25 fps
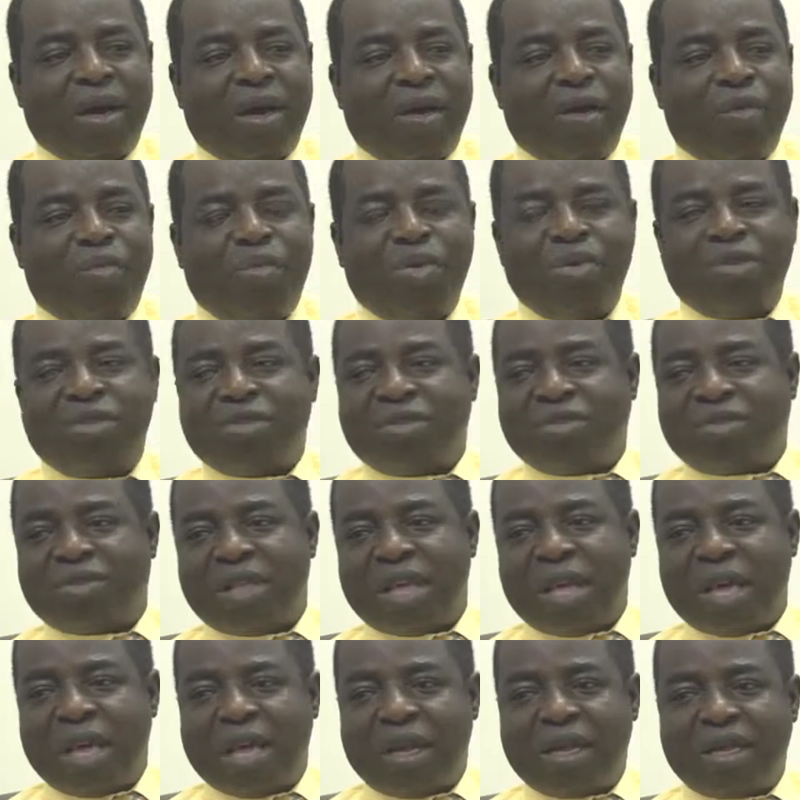The committee chairman
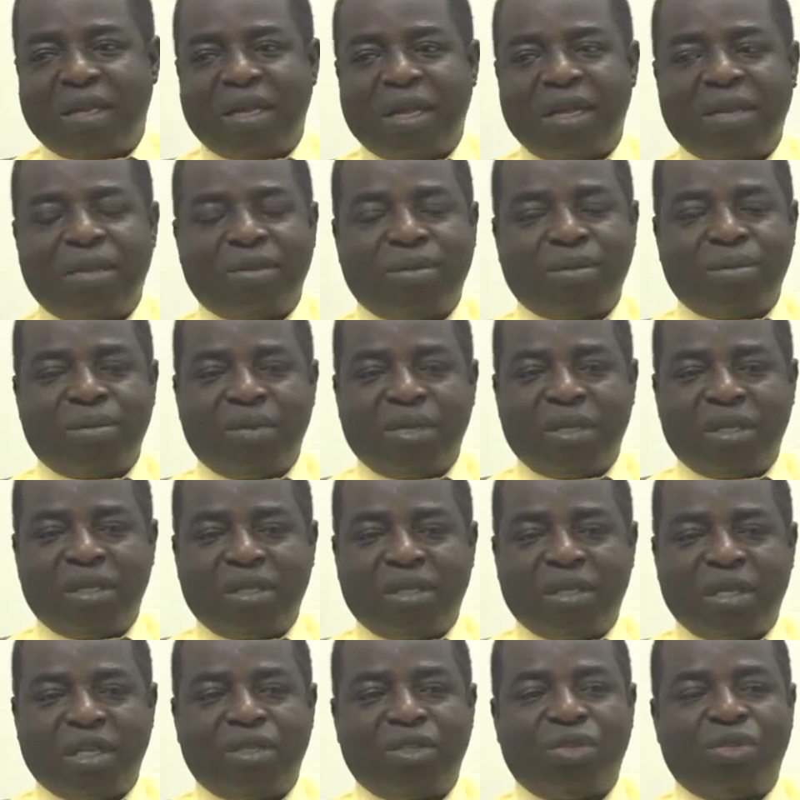says the whistleblowing
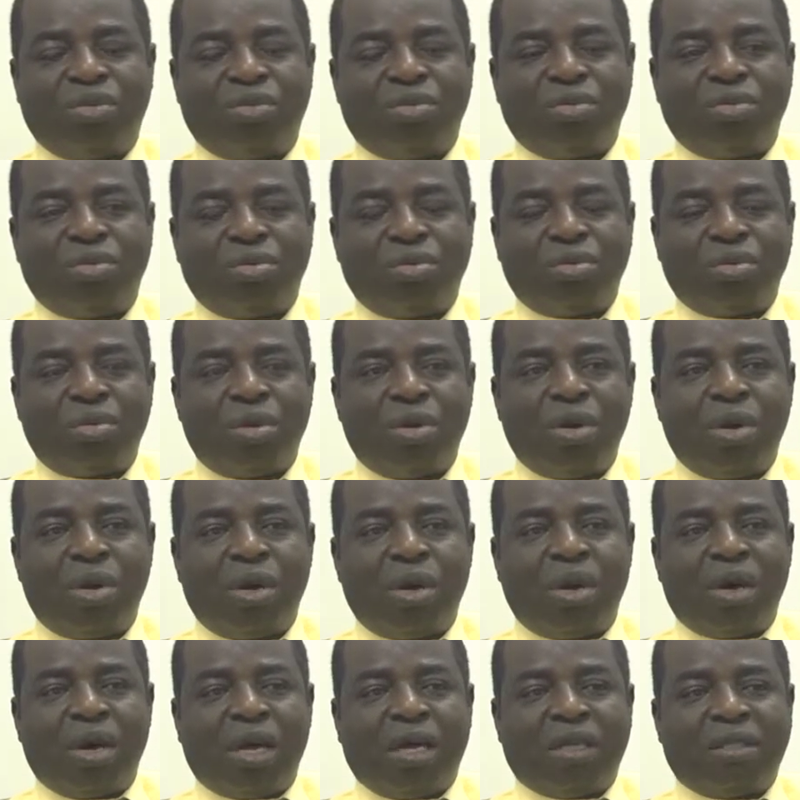policy of the
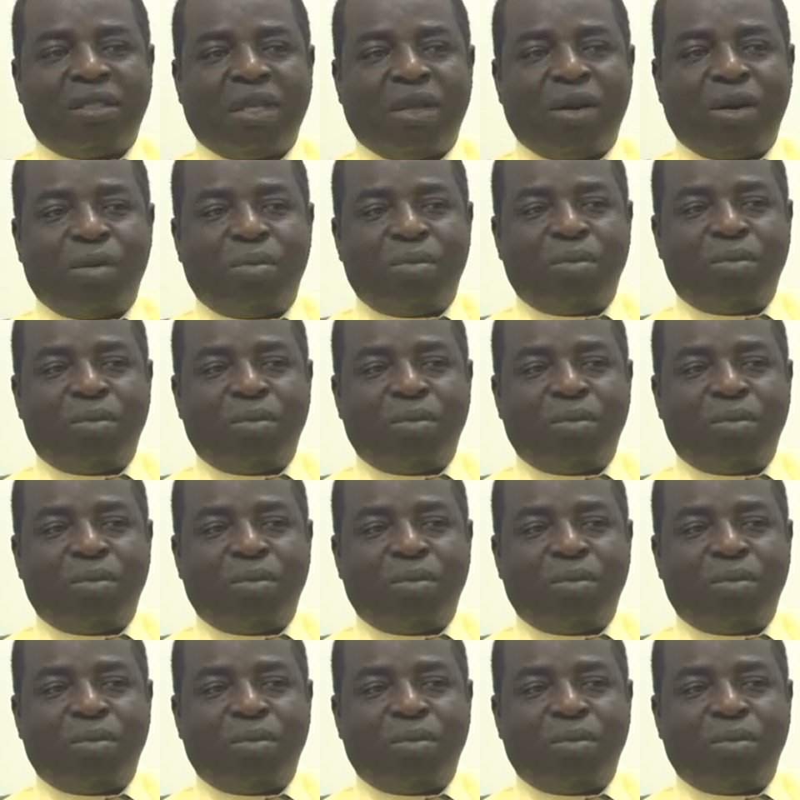administration